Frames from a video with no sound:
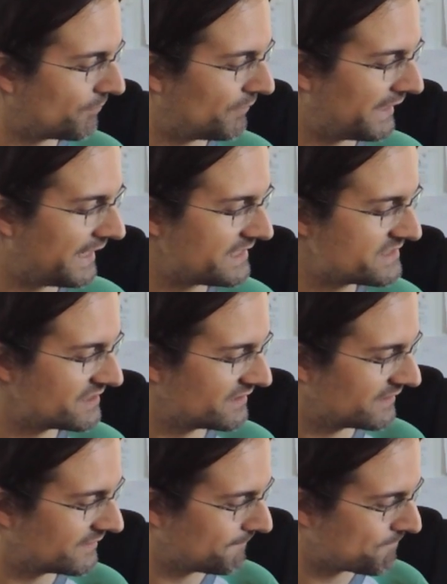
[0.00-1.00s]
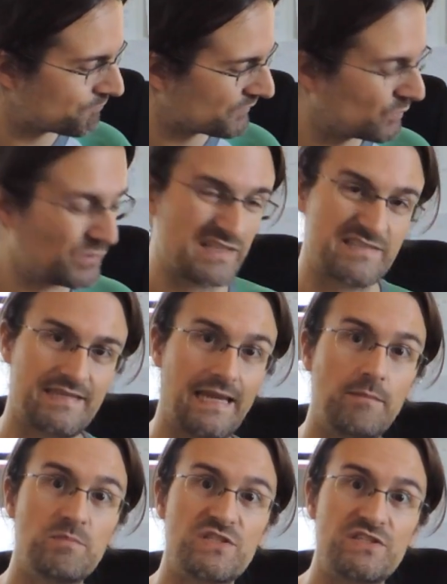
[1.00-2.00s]
plate with the
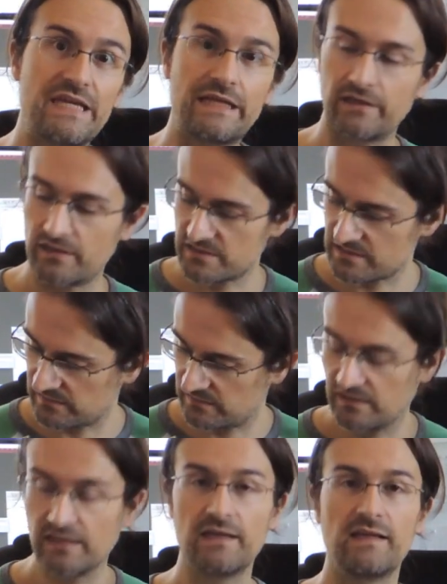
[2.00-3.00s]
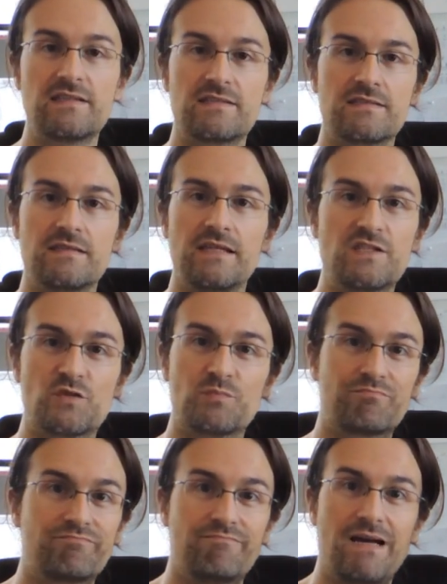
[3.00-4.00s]
same stickers.
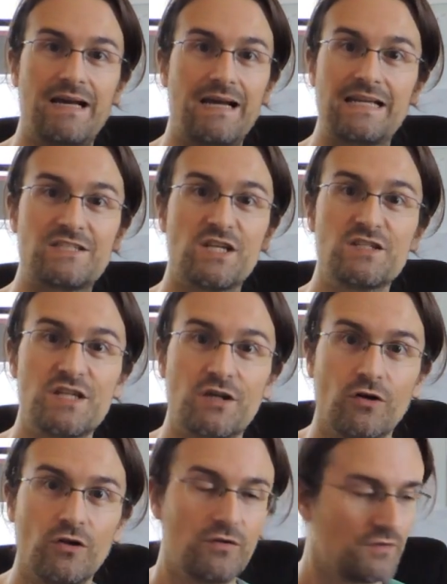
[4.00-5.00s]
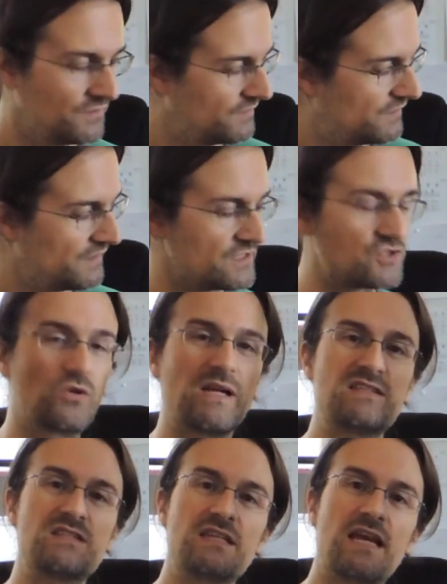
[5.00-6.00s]
It's identical, as you
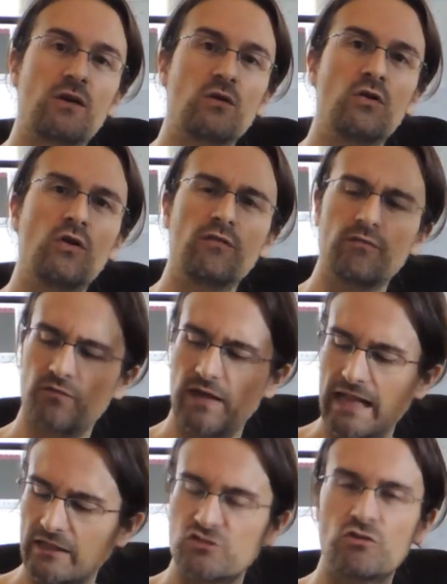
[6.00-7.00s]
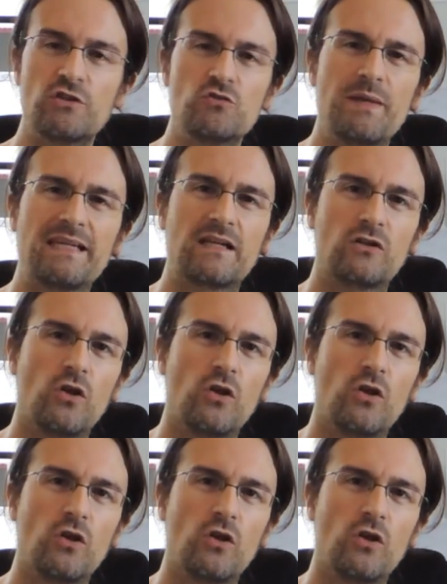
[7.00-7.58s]
can see. I don't know if I'll try to make a